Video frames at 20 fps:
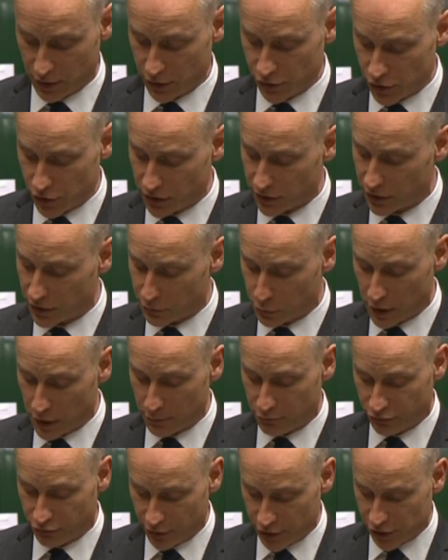just as we
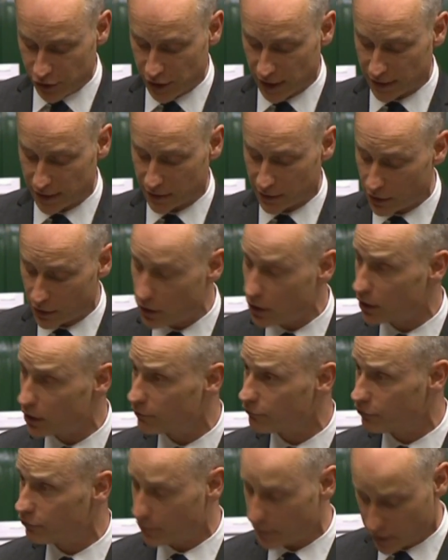appreciate and
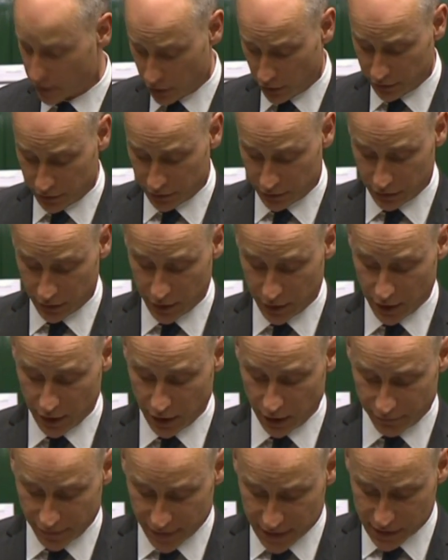learn from the costs
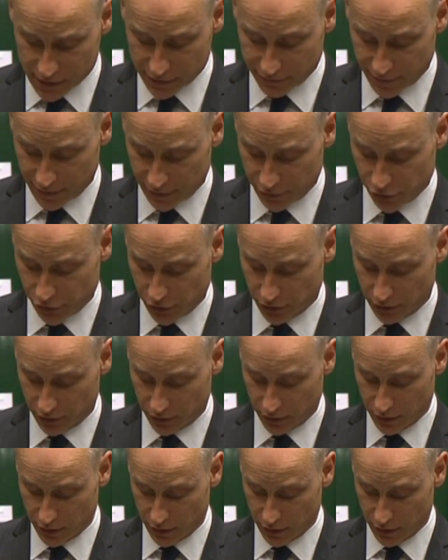of intervention.